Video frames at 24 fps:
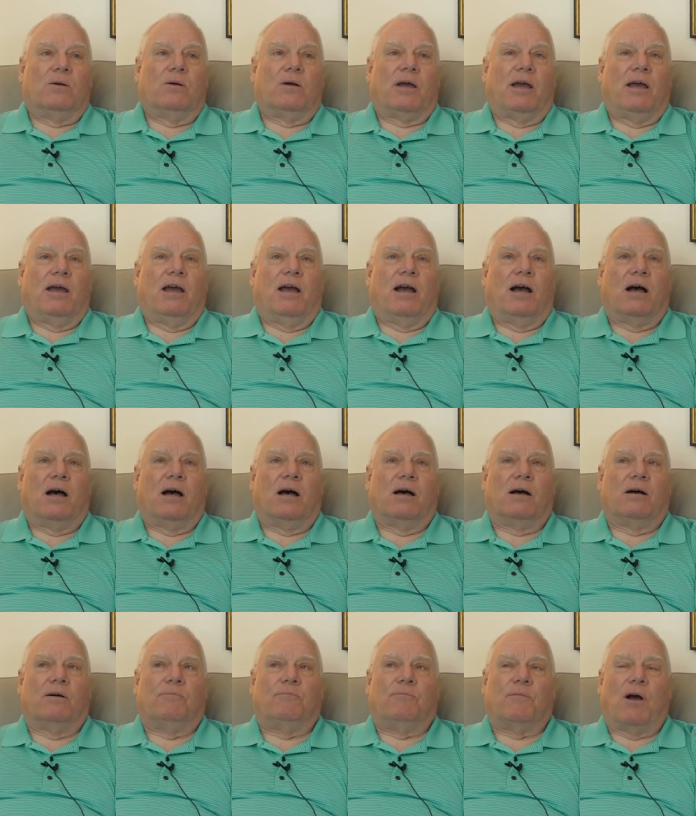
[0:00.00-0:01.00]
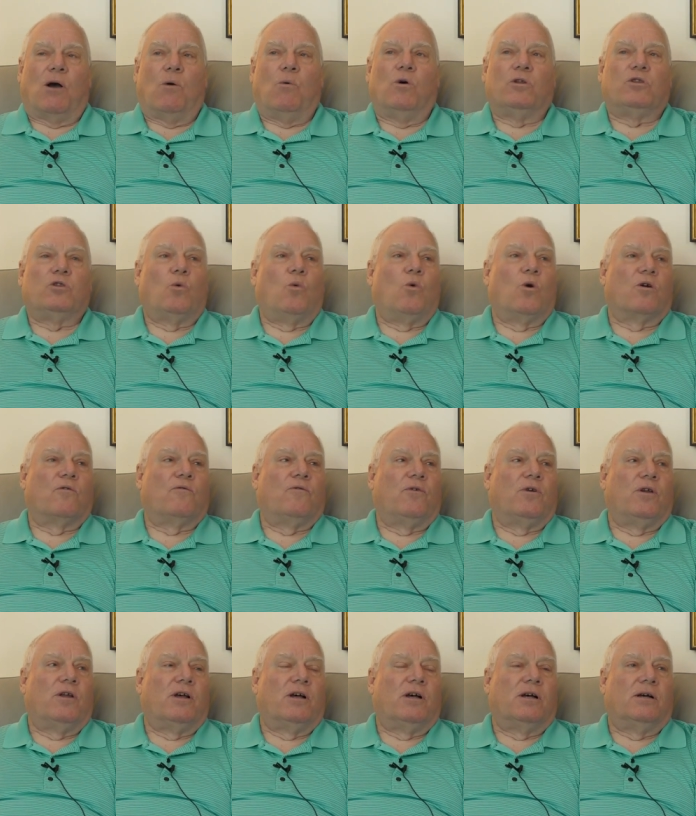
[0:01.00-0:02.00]
Okay, uh, I went to work
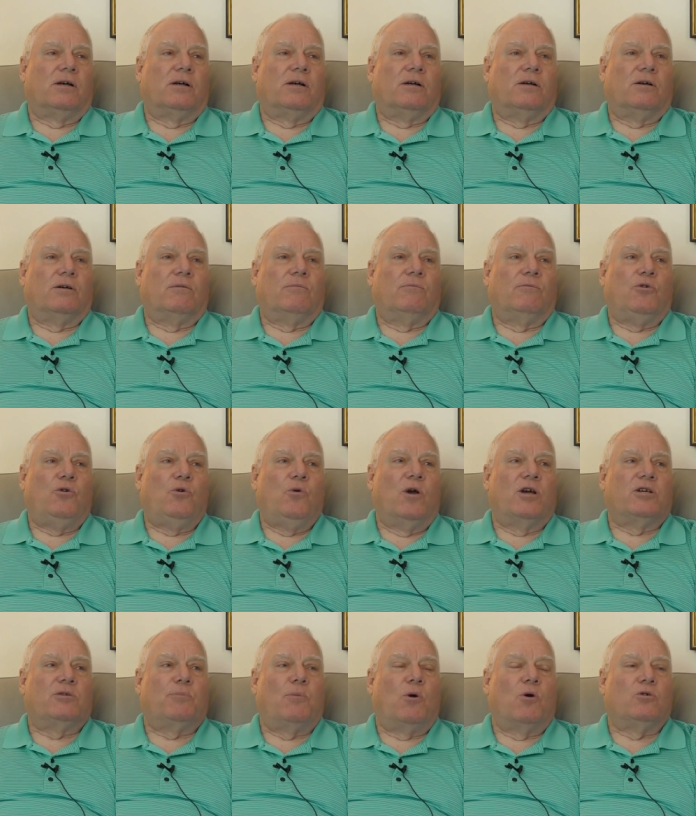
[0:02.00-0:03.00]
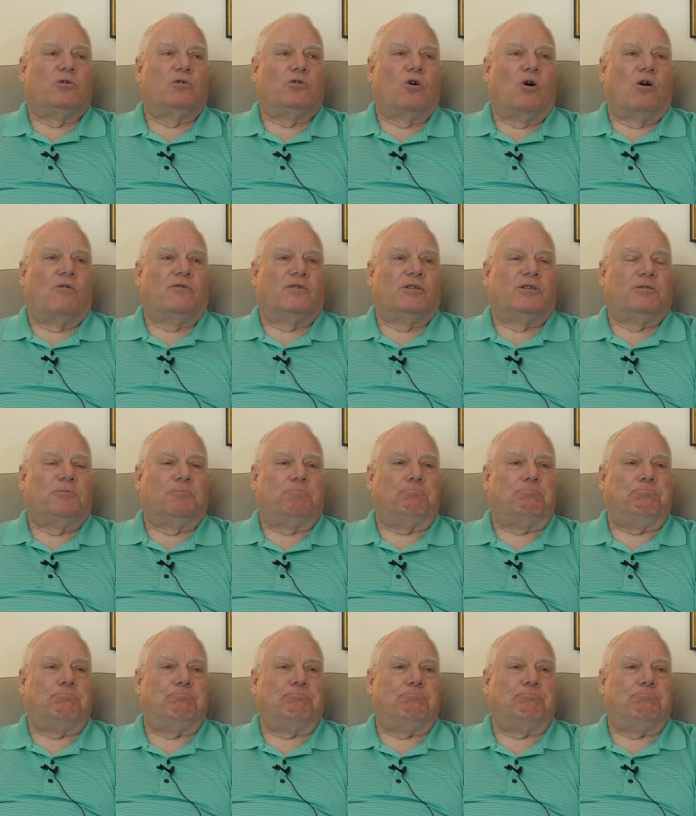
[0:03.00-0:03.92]
for the U.S. Post Office.